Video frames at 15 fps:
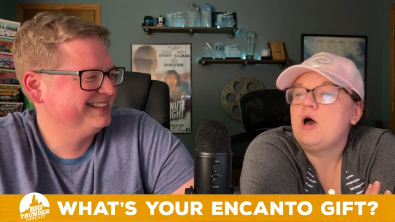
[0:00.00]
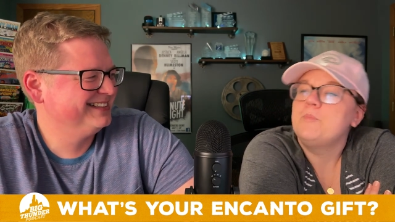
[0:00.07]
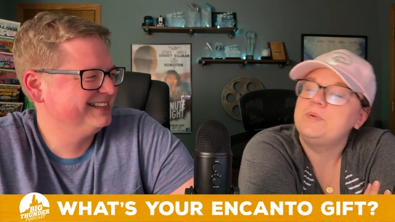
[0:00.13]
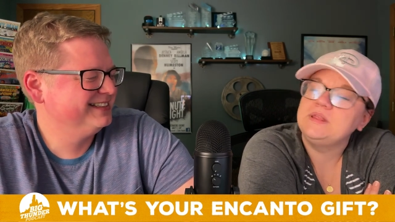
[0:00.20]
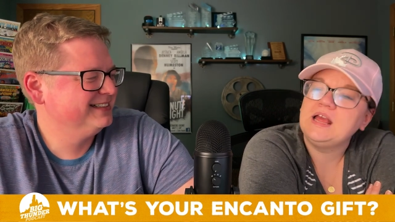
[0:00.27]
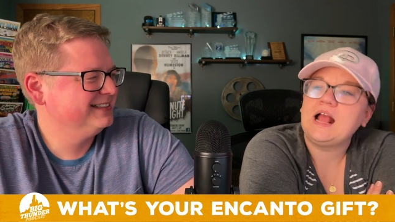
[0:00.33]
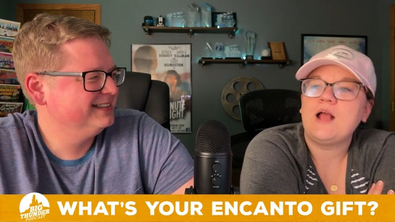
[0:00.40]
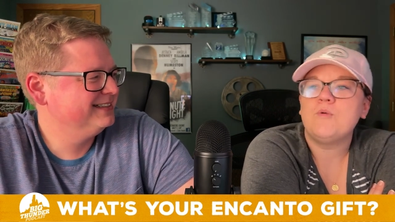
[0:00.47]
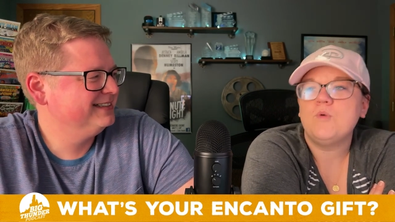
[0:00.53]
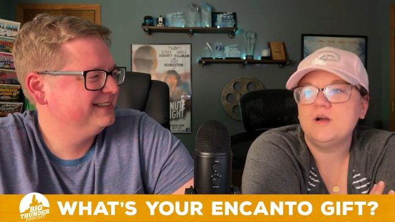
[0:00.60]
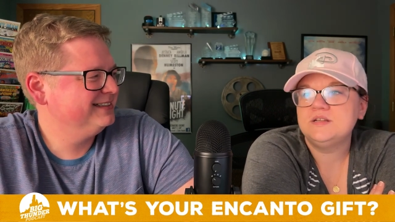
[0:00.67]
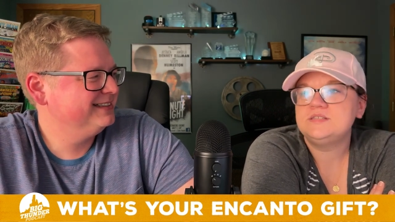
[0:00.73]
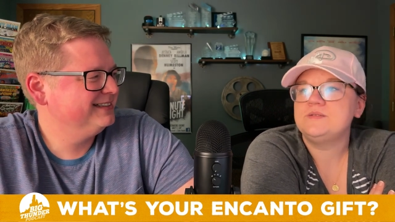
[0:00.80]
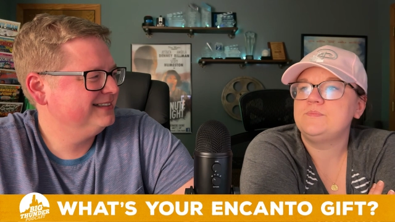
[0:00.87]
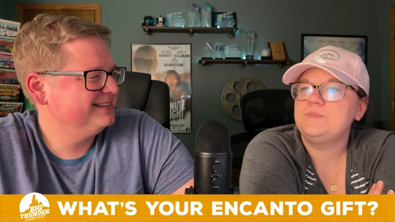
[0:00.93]
Speaker 1: But like I
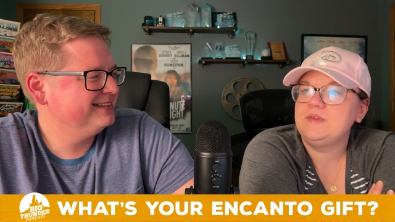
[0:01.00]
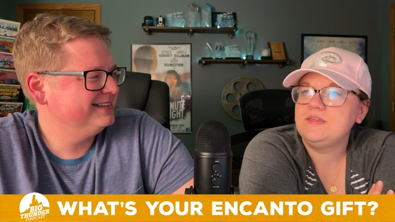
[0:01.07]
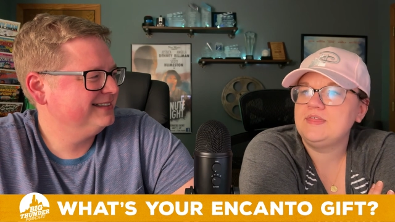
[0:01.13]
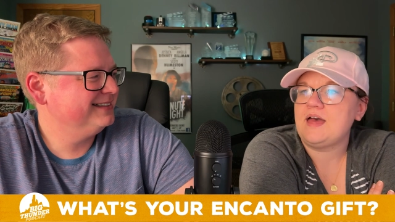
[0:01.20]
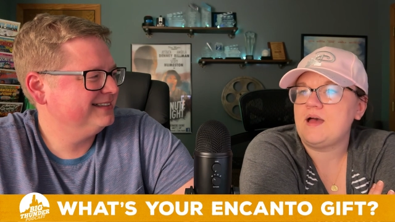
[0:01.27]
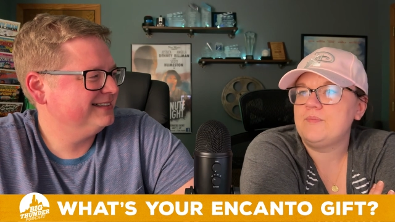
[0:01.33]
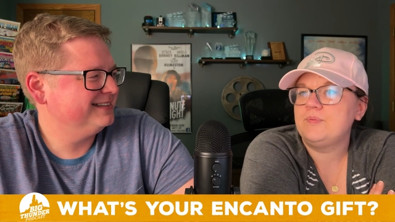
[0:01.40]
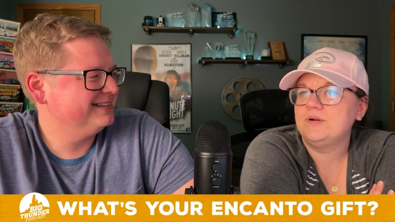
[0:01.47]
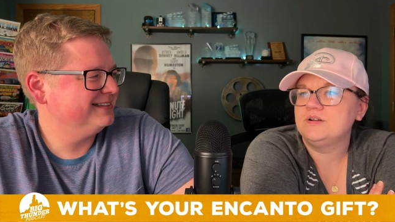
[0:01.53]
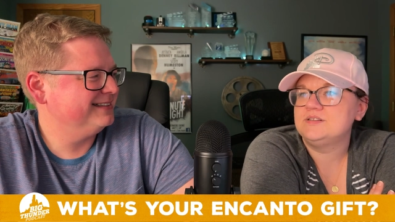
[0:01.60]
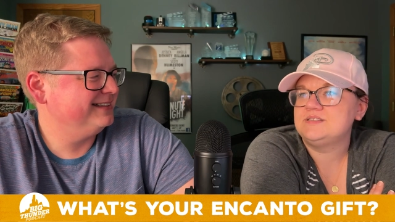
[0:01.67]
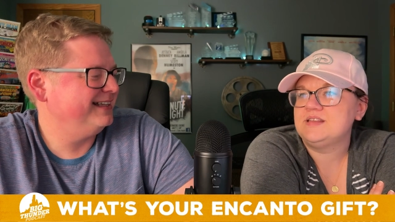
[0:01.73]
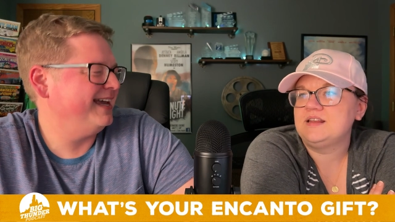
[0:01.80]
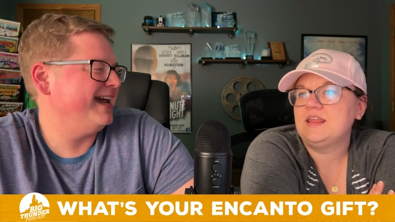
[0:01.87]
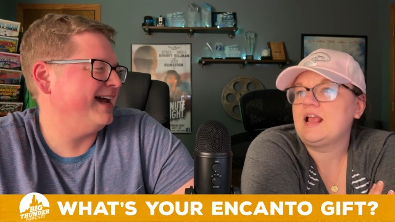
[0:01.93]
want to be that
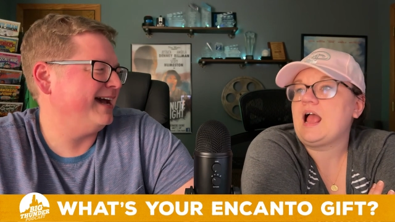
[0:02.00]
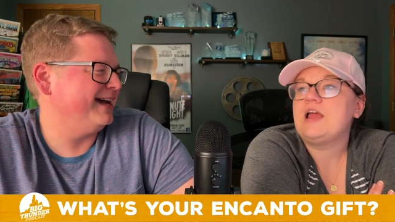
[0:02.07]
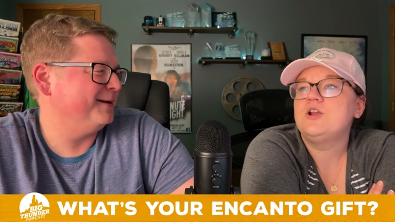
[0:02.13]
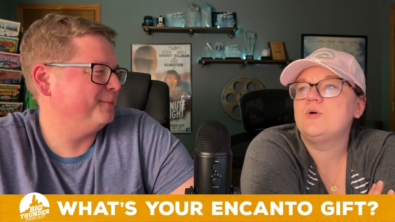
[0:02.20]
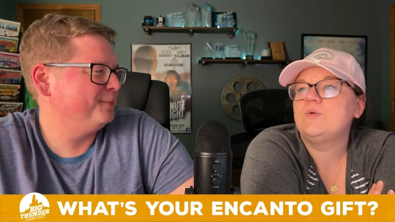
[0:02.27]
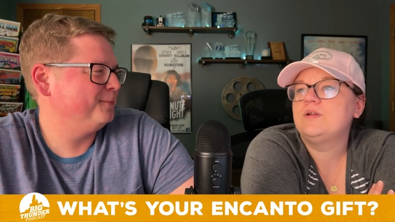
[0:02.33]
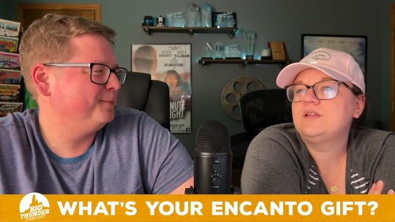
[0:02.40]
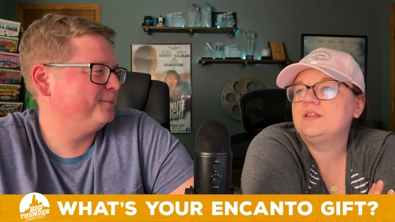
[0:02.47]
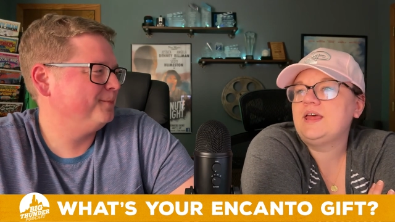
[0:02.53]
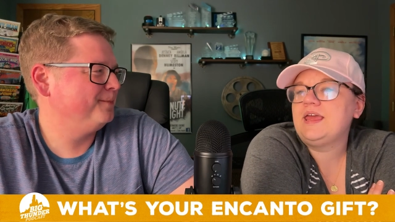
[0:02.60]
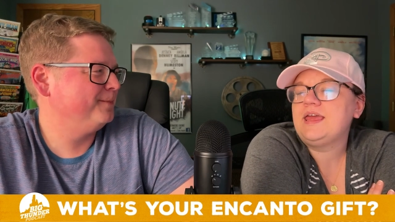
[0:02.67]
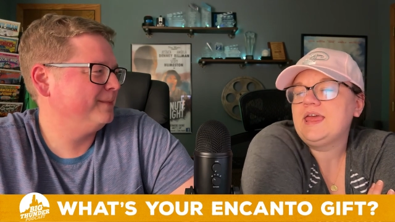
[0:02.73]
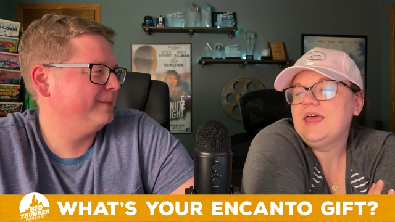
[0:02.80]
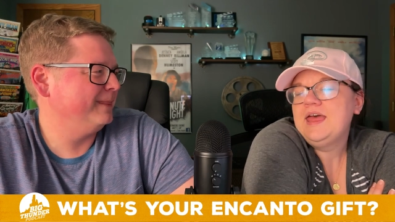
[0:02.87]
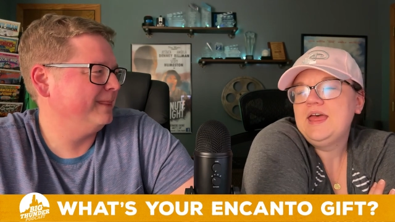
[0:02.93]
person. Yeah. Like I don't want to
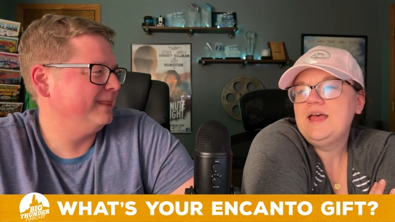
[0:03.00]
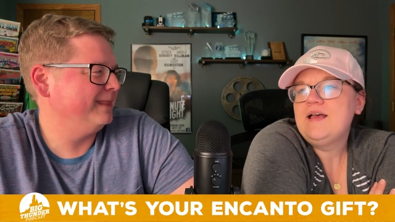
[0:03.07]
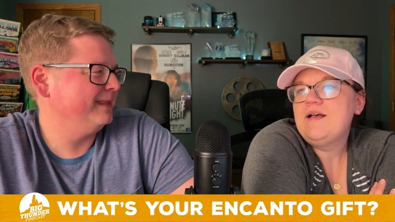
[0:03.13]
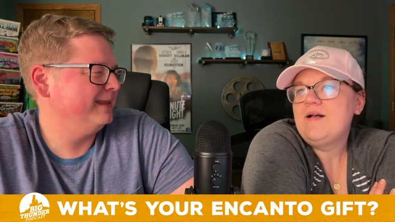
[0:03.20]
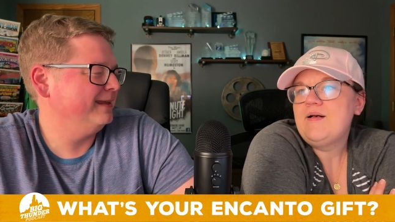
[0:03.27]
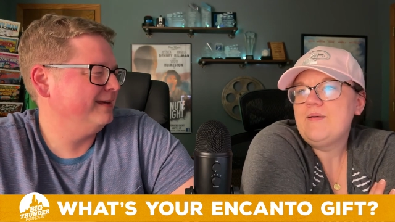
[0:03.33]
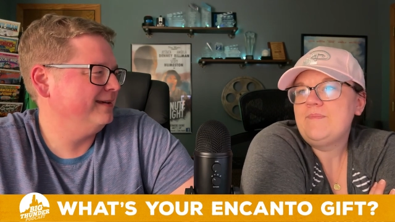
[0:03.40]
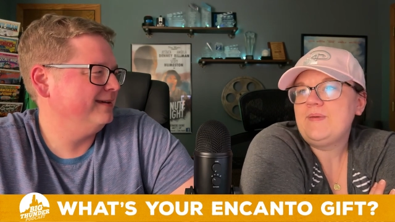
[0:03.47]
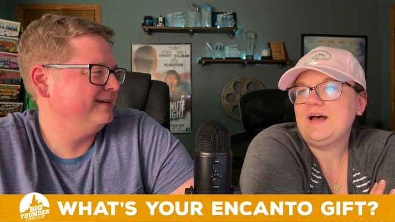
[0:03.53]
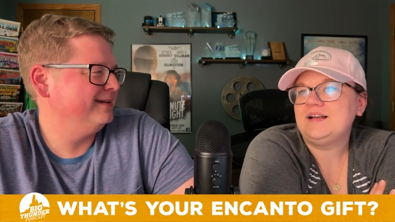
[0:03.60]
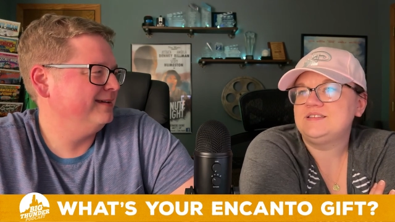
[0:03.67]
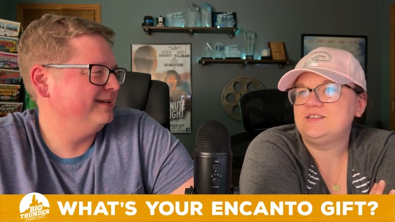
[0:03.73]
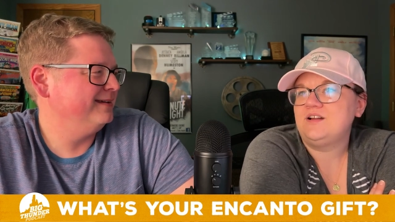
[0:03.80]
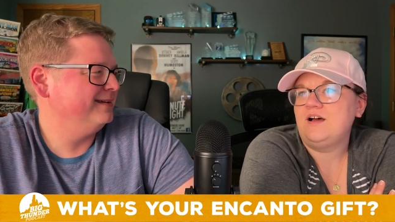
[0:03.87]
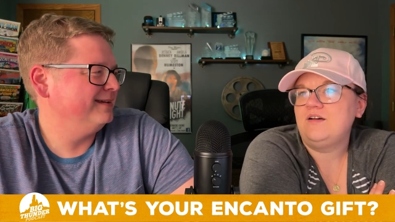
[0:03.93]
like
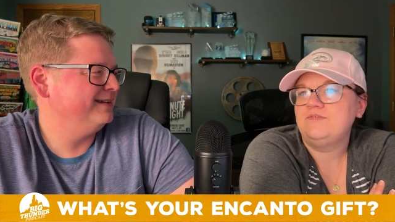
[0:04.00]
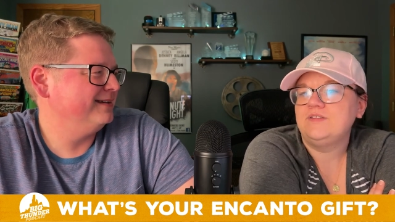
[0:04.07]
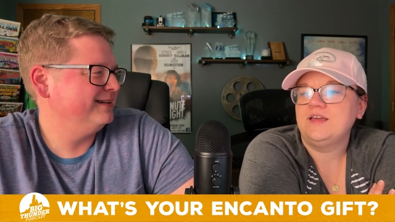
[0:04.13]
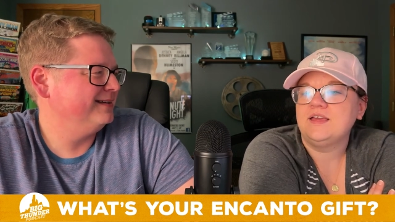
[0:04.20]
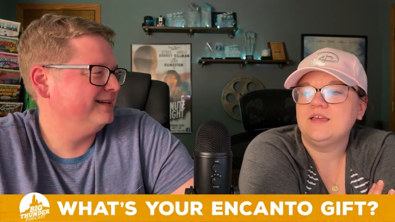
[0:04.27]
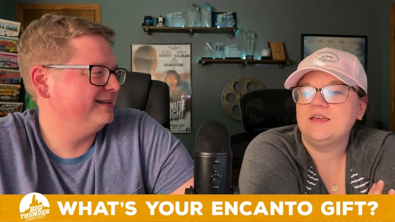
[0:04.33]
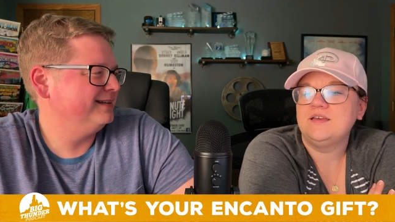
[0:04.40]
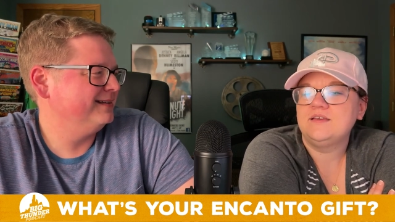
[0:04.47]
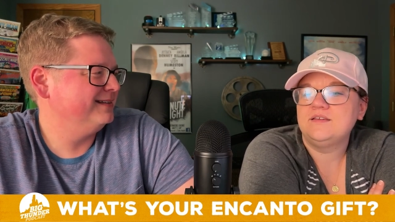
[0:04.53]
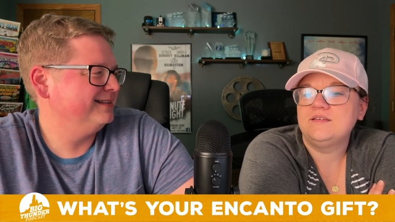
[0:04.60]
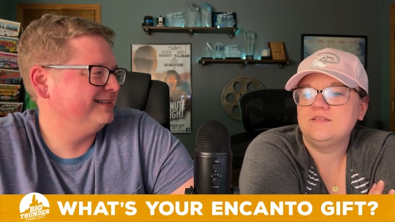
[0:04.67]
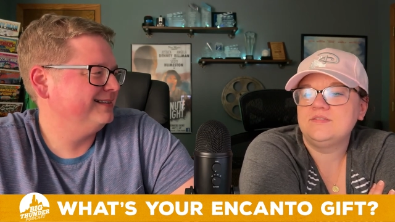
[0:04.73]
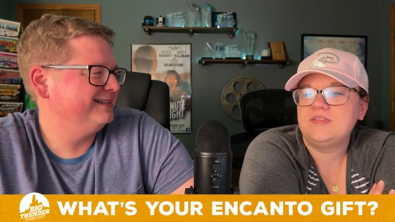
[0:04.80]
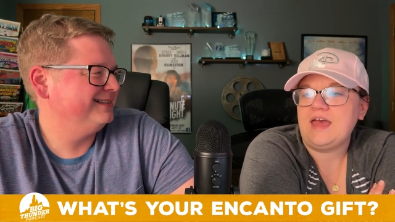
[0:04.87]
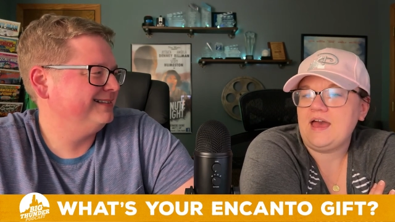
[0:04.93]
pass it off like
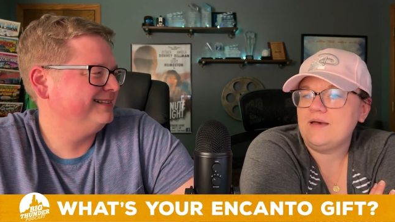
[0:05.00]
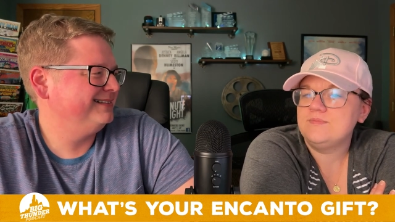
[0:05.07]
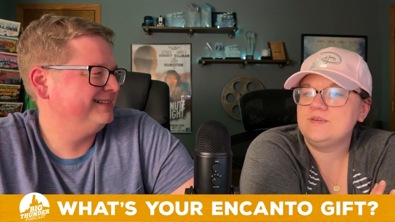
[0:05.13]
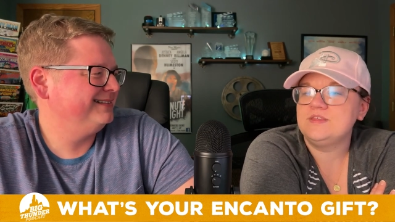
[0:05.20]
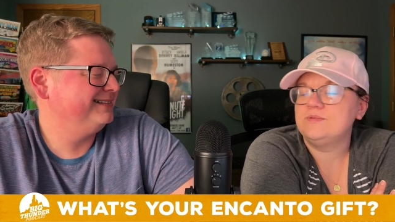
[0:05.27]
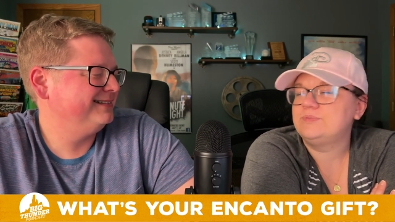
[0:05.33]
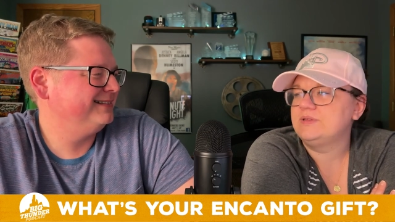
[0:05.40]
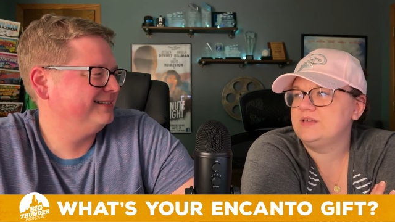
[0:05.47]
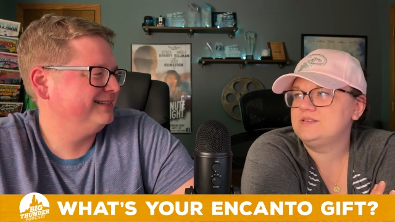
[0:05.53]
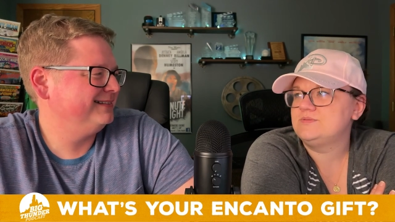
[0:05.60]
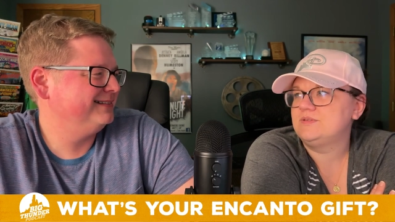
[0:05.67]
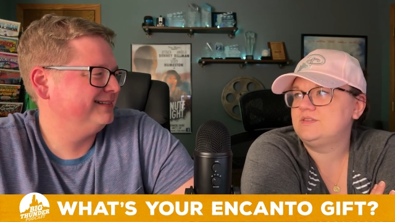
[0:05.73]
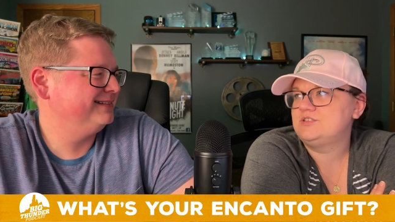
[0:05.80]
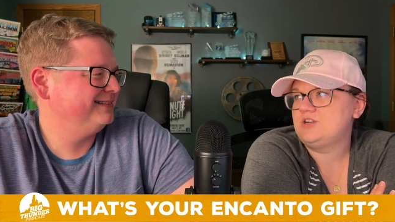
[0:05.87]
the Abby that plays with